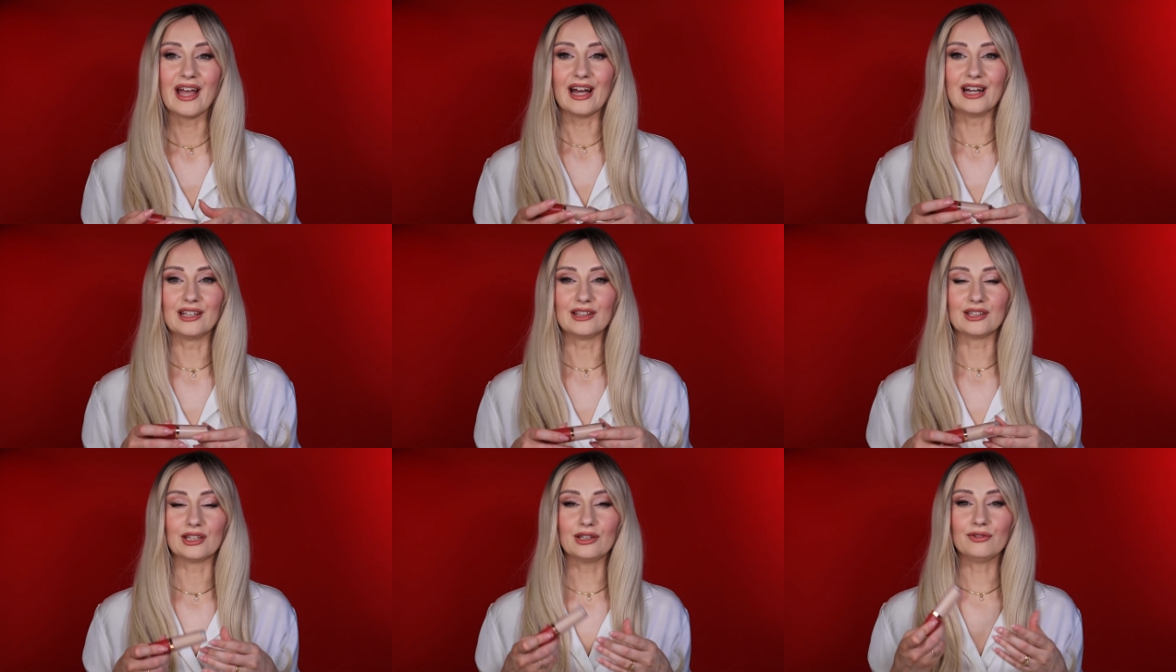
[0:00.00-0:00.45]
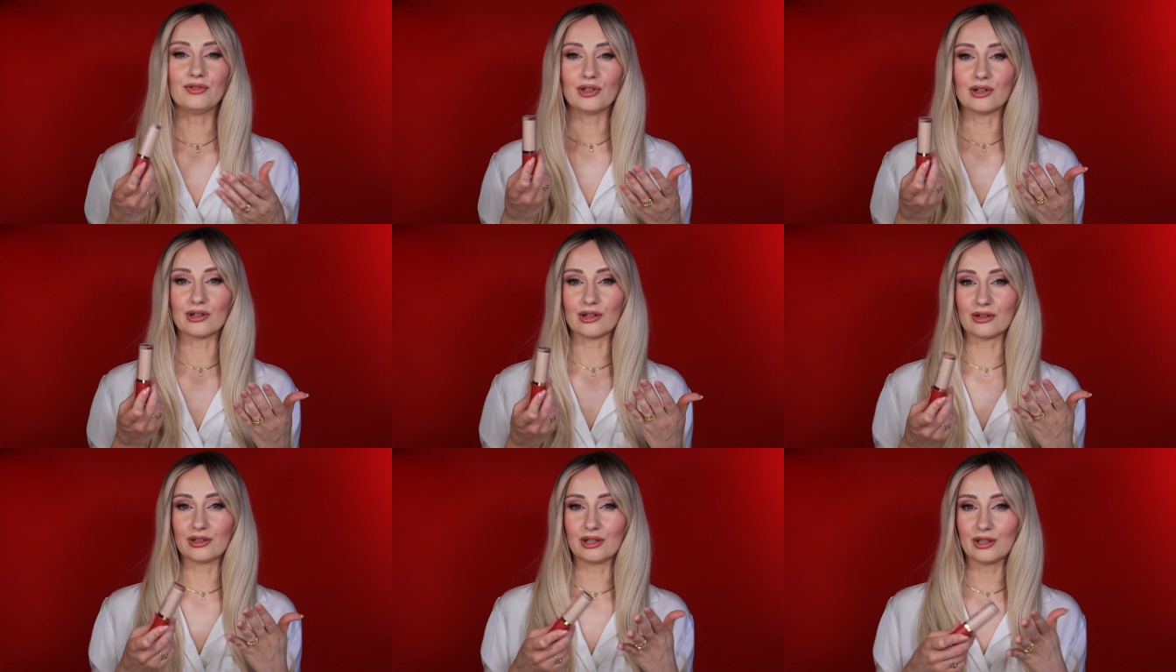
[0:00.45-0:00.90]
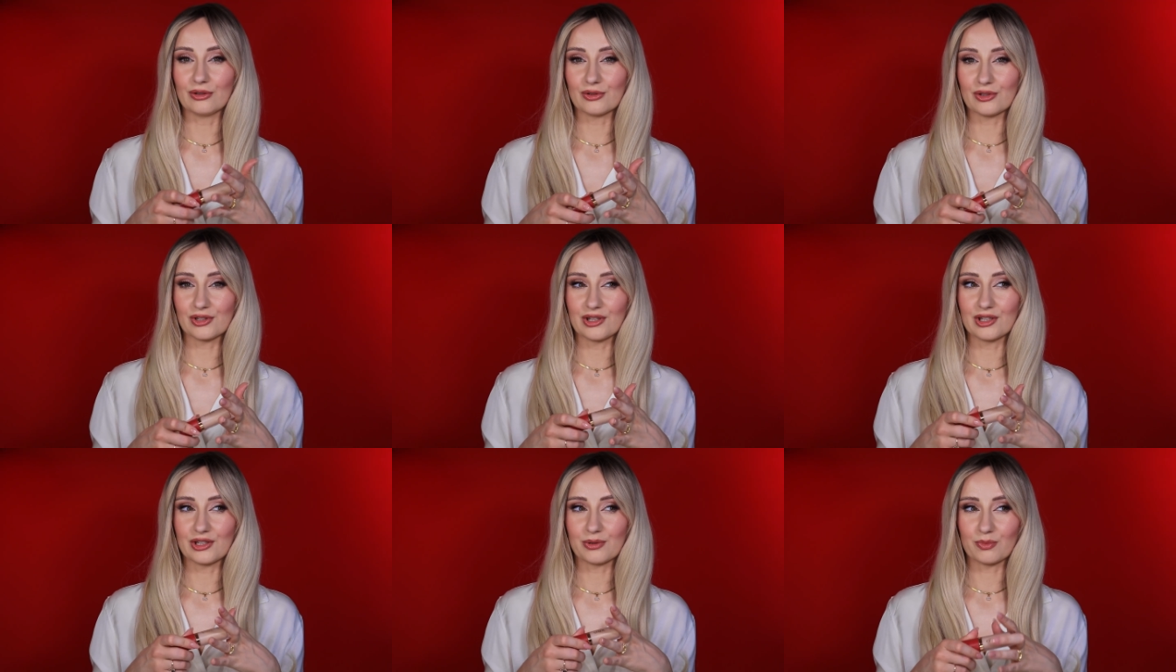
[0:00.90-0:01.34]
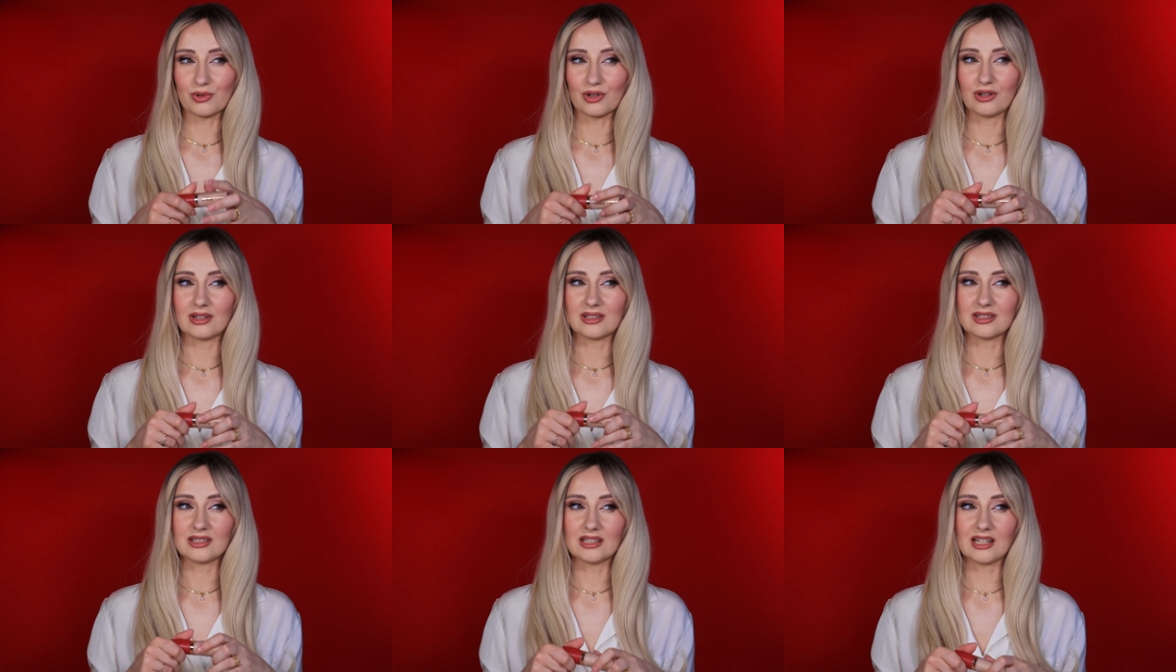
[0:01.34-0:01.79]
And if you're going to use this
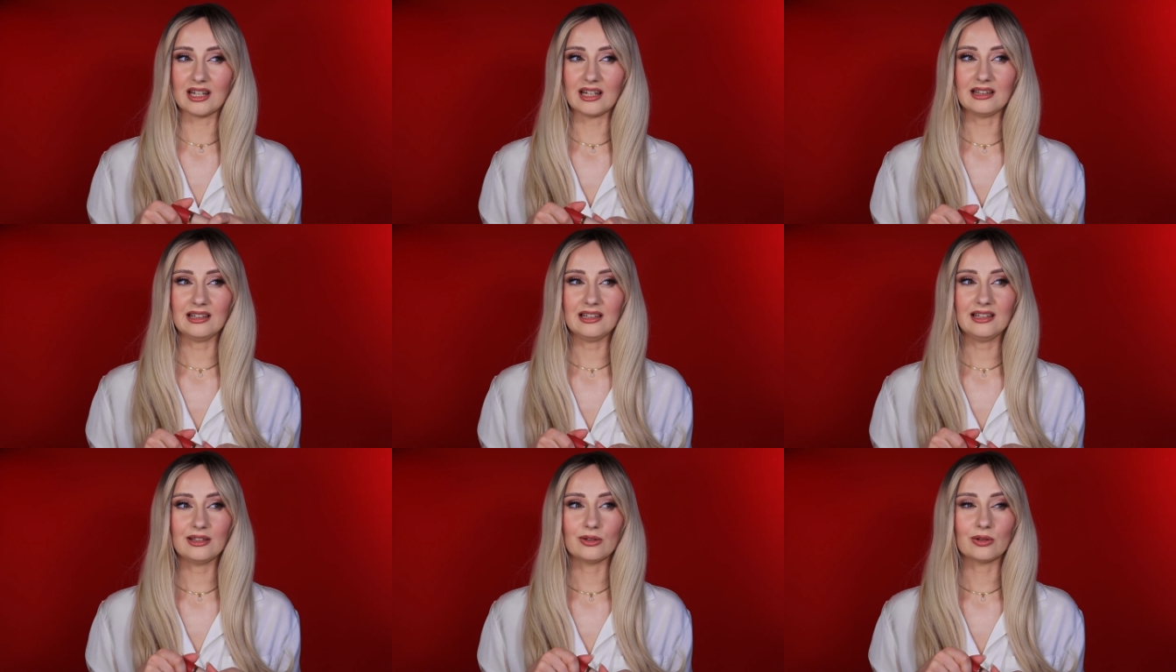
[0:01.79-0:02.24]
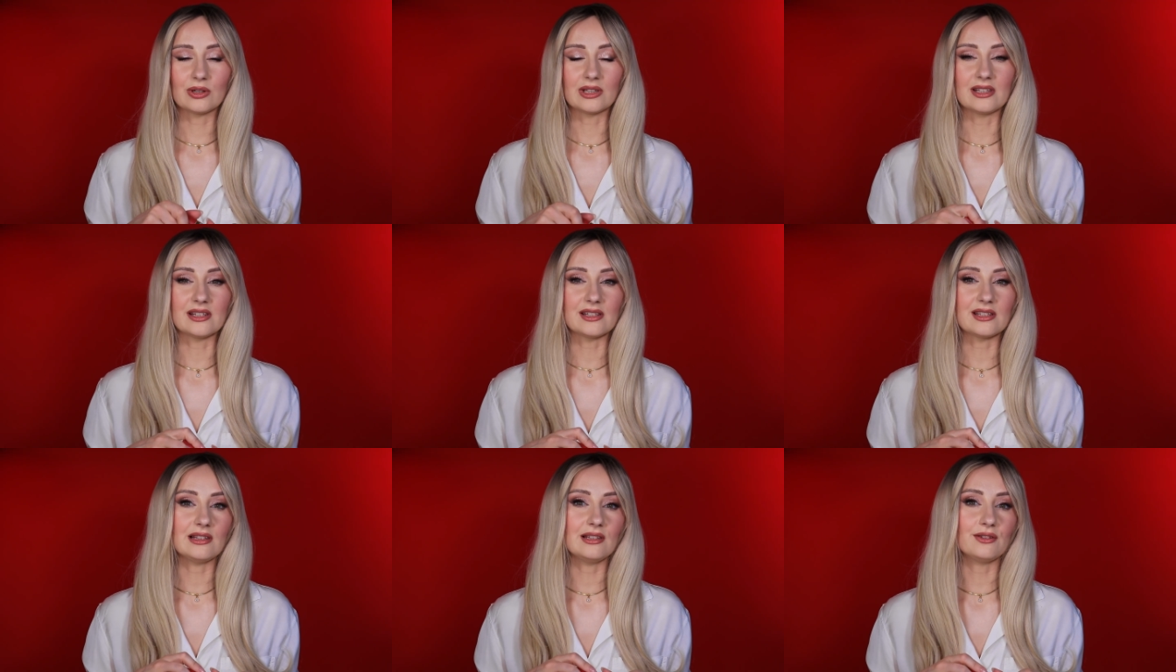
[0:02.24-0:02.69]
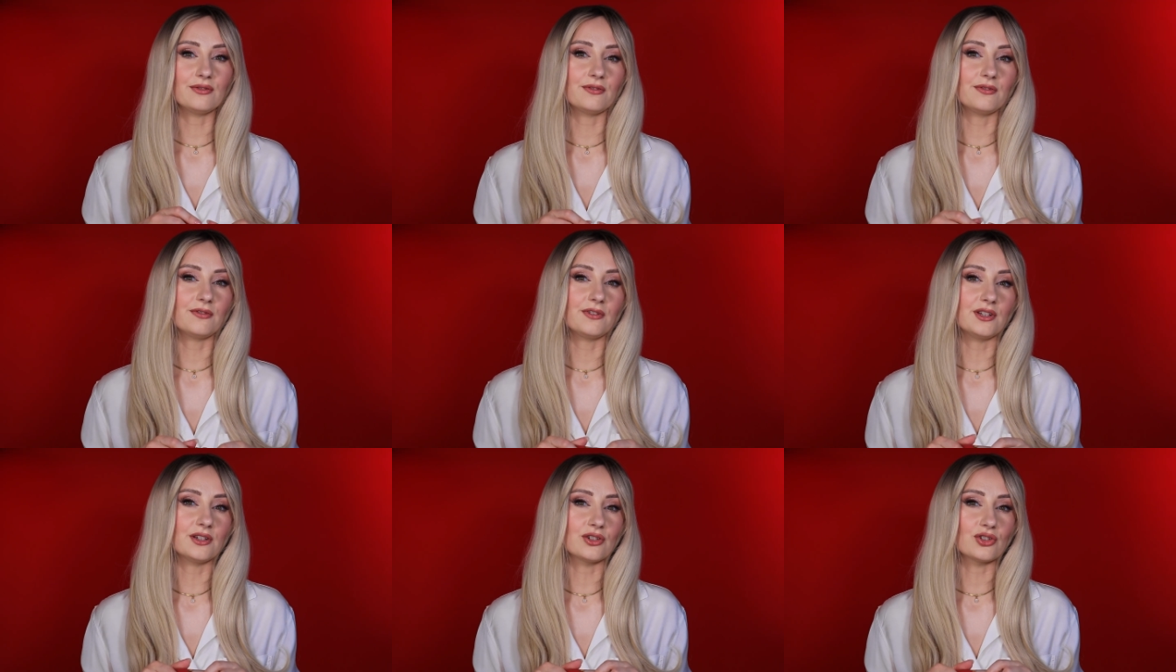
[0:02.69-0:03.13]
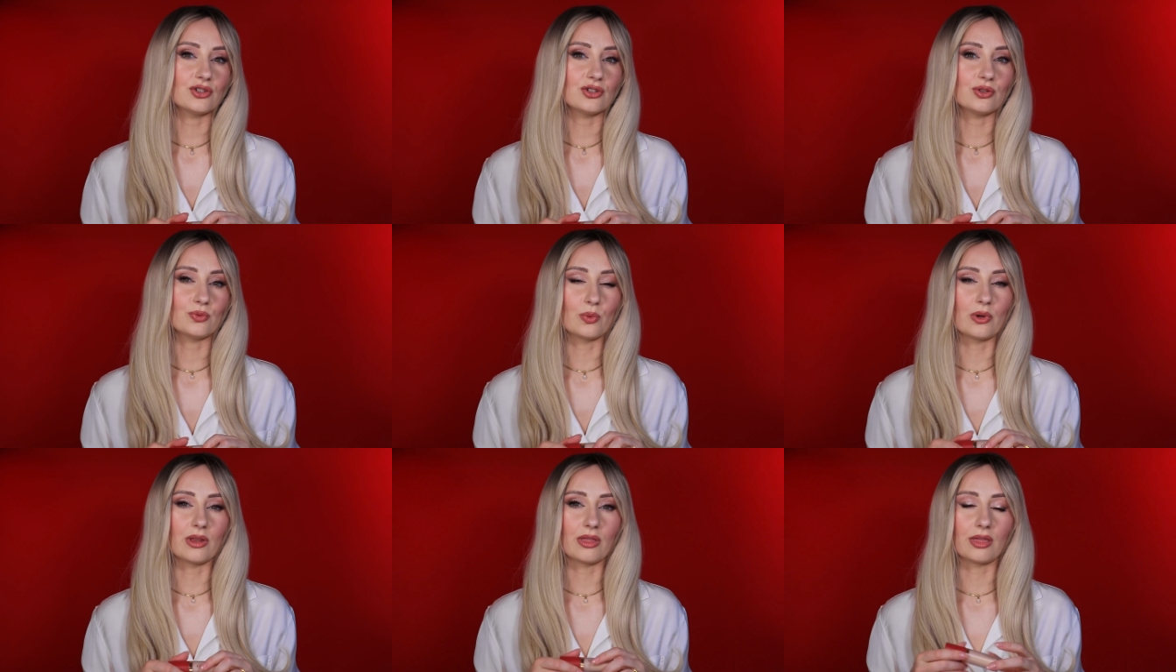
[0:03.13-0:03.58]
product daily, you can easily finish
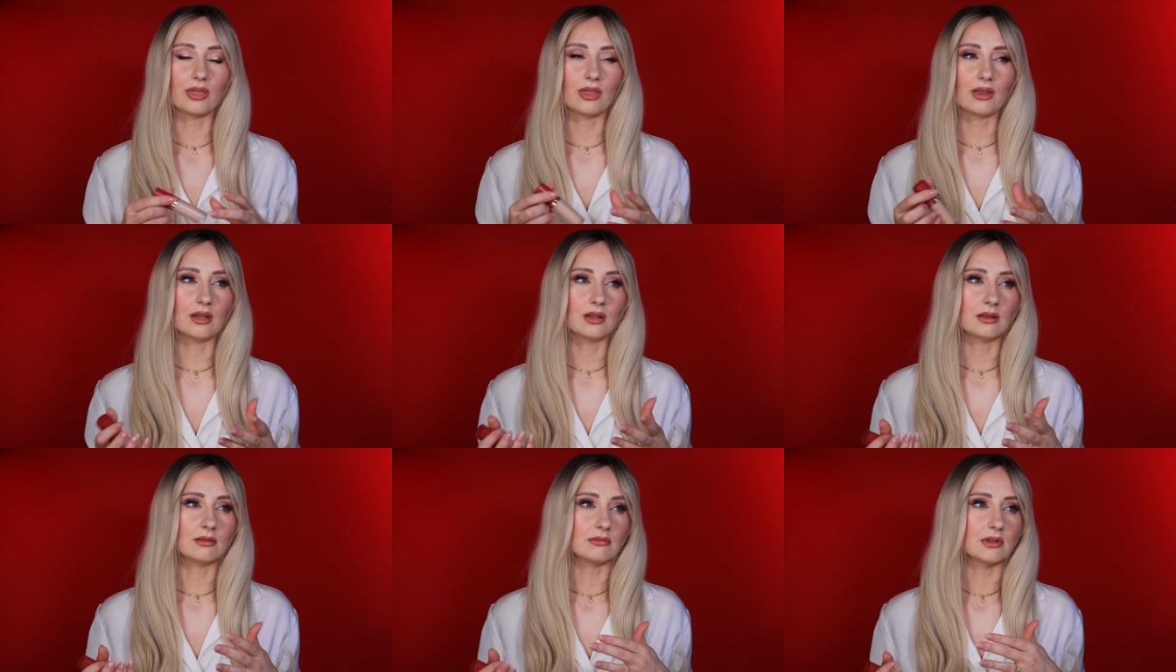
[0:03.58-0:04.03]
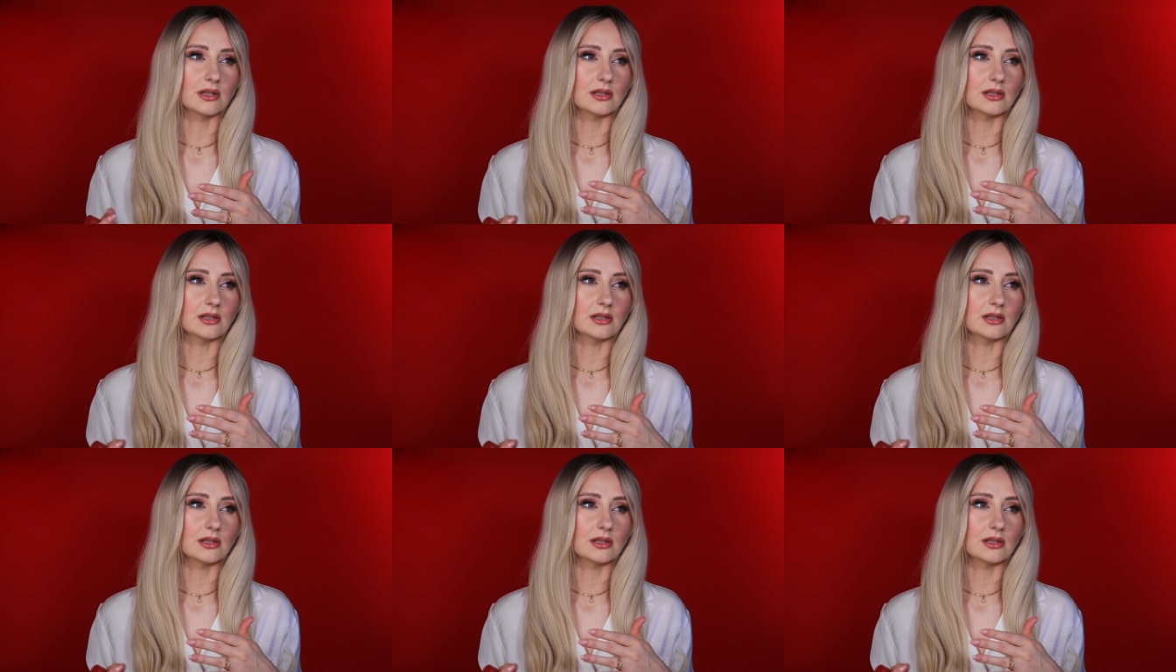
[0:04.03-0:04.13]
it within,